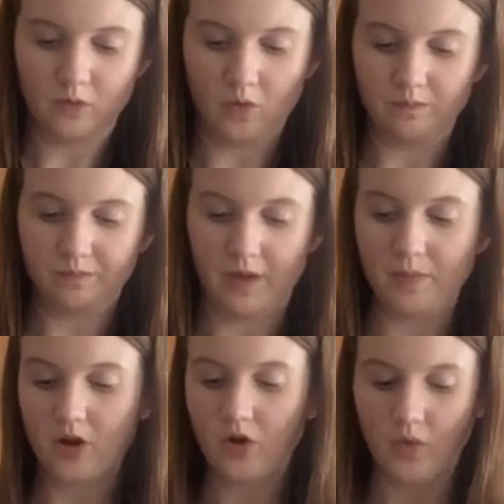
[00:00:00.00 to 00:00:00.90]
Oh, I'm
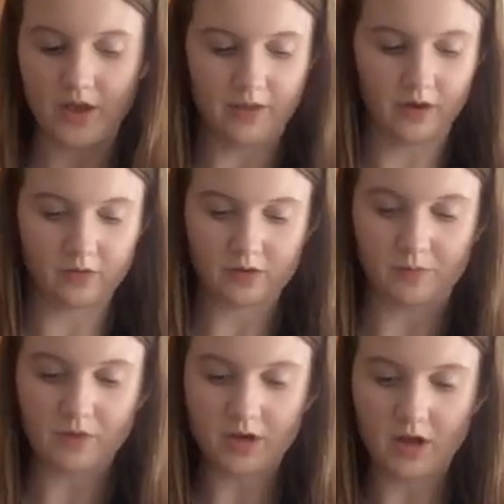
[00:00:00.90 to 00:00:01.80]
not quite there, so
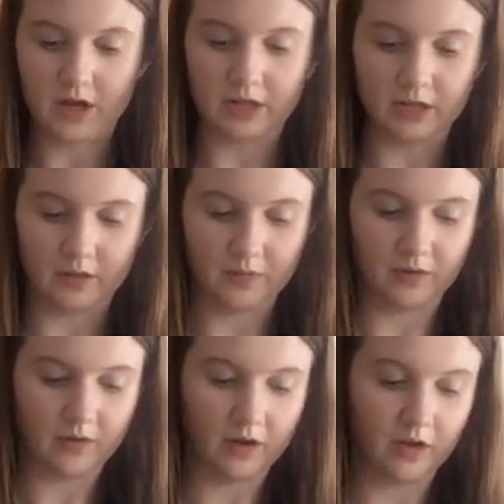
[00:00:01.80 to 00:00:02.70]
I'm going to cut a little bit,
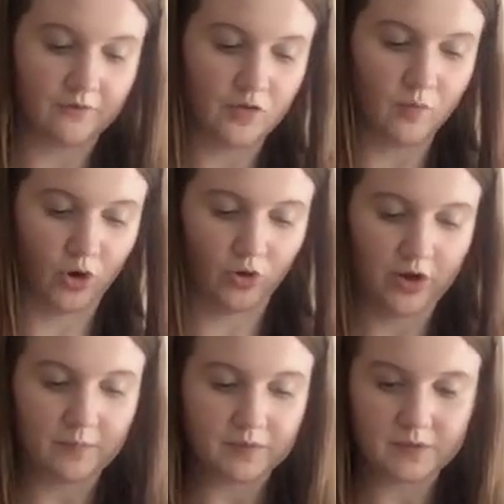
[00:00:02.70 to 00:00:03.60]
a few more
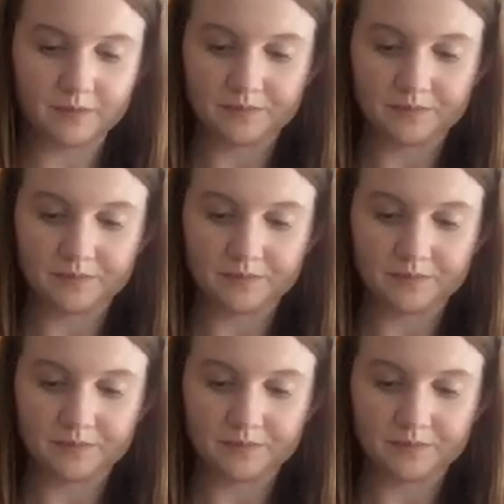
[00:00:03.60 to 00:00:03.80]
grapes.